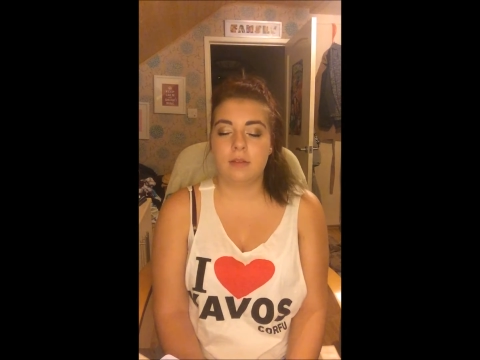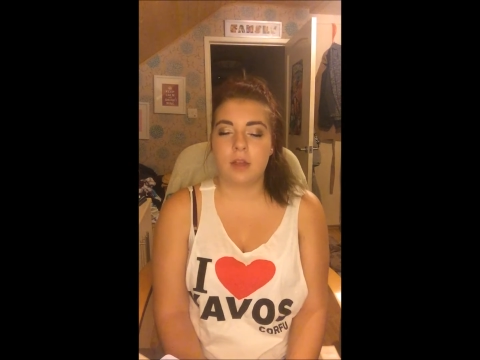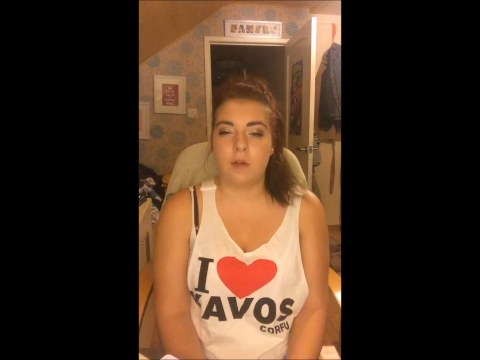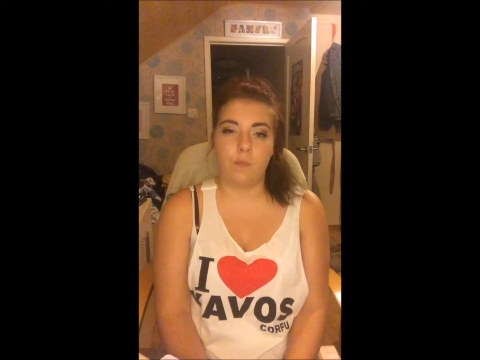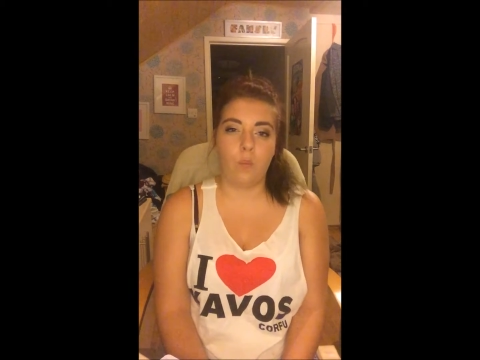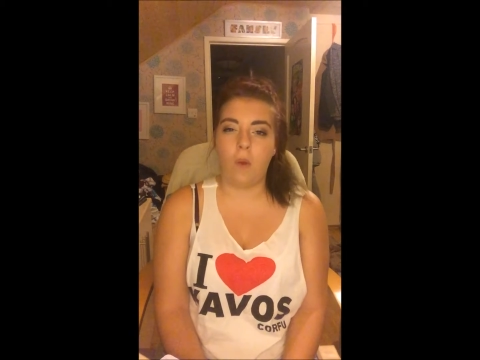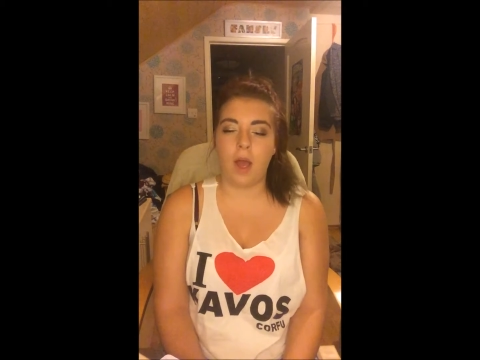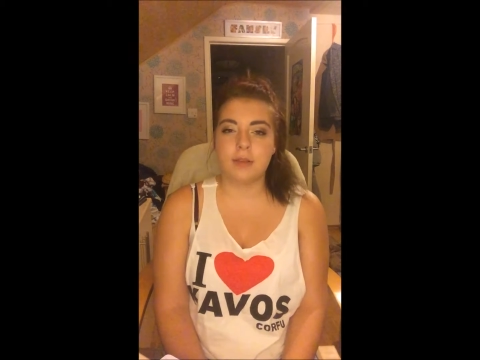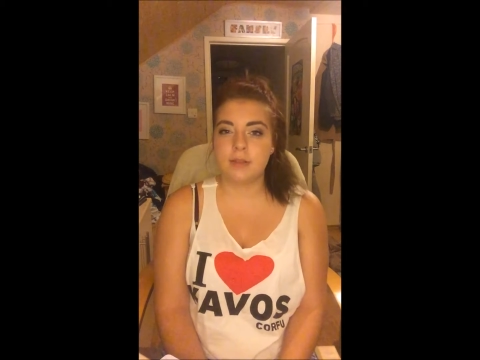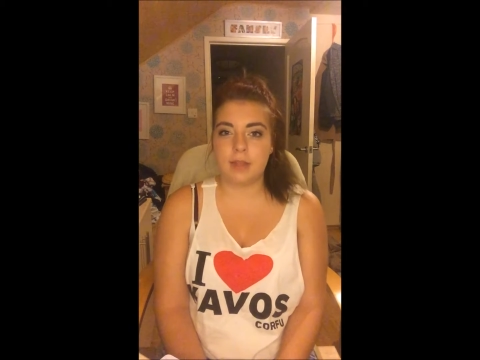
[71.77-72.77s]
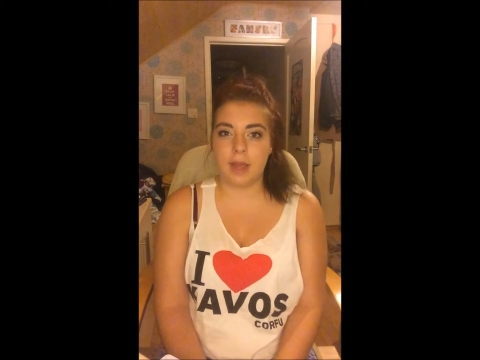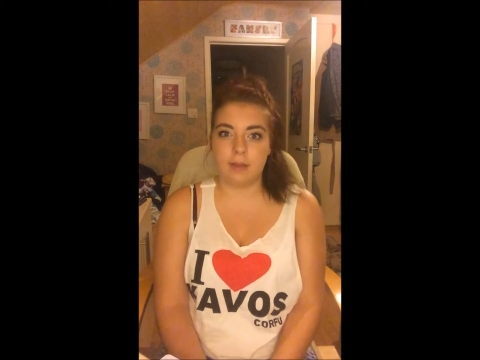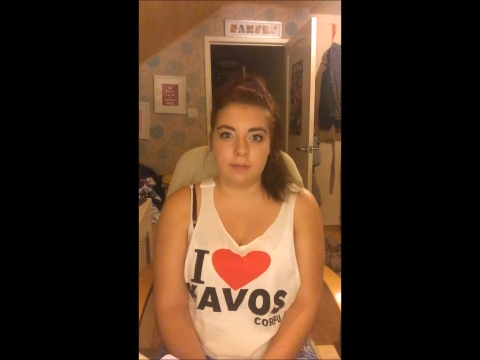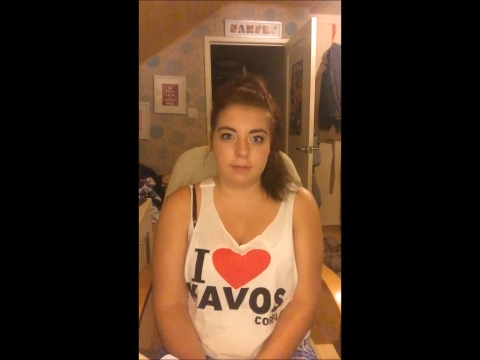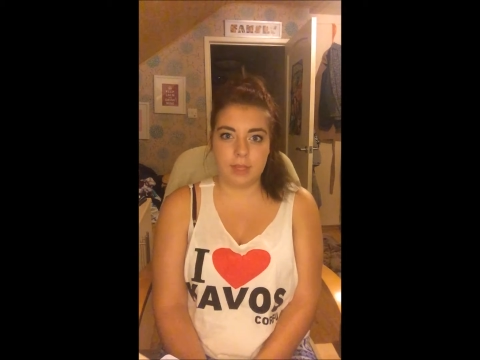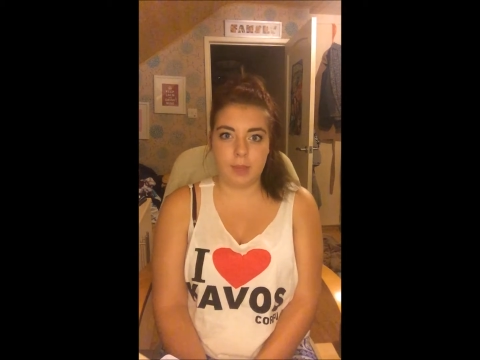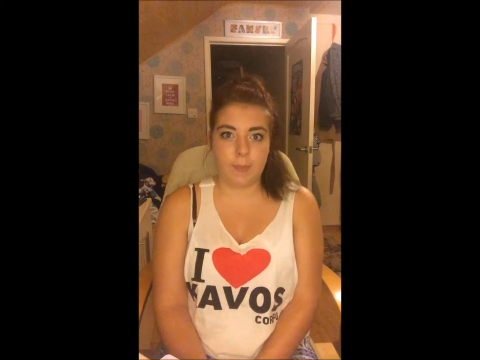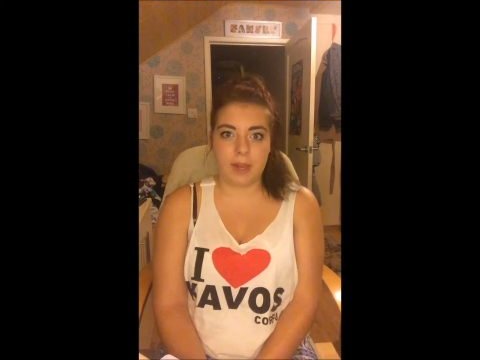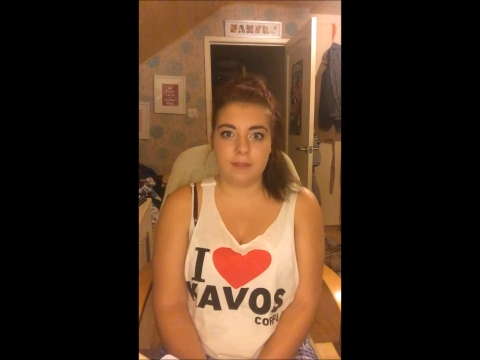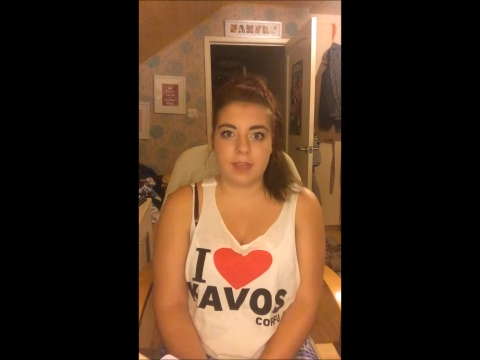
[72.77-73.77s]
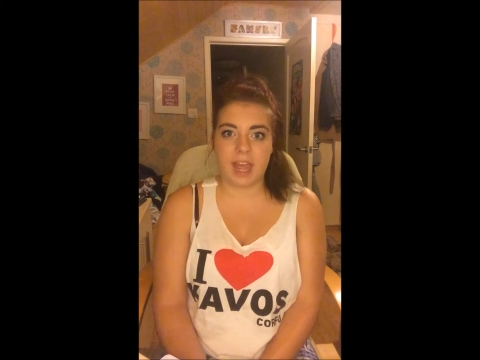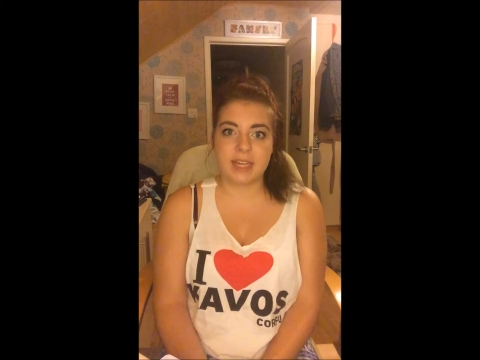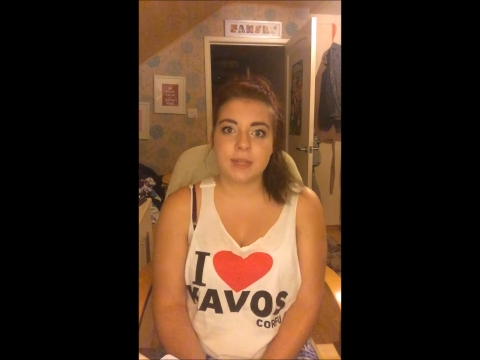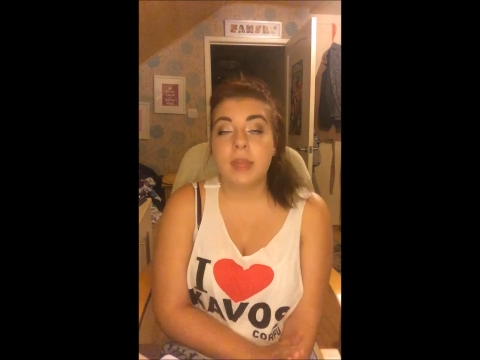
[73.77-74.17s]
kind of worst thing in the back of your head.